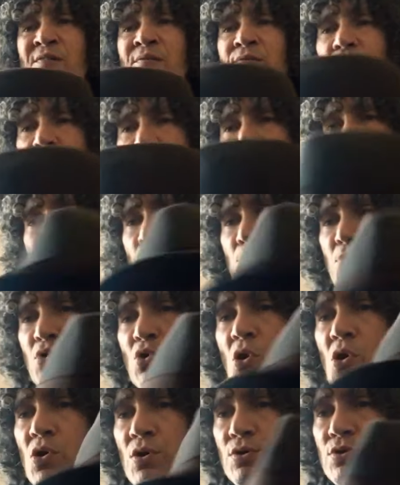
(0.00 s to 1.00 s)
They're super
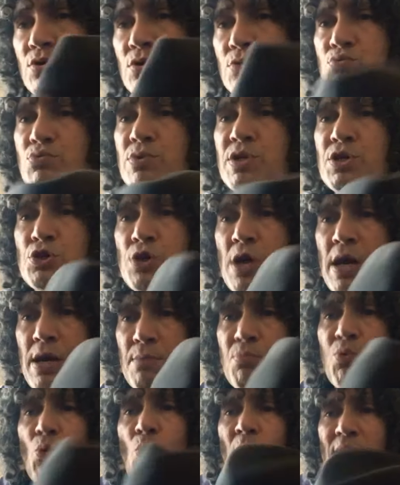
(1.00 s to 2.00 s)
hard to reshape
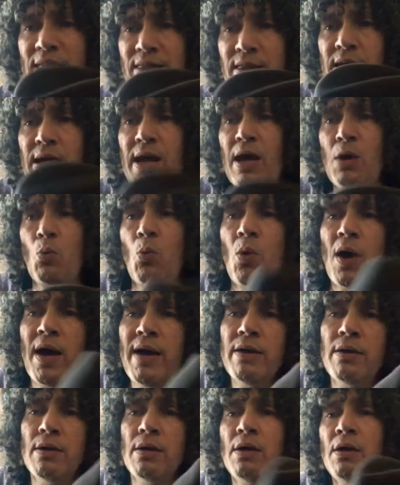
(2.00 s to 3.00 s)
when they get
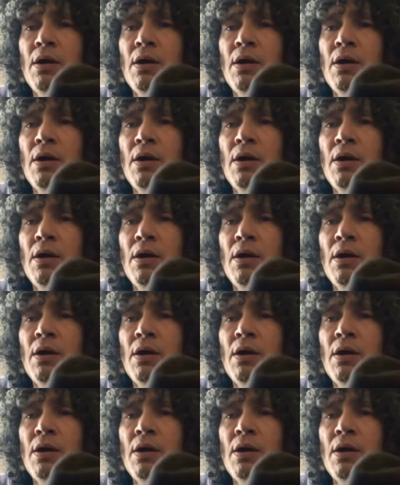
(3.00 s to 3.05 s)
wet.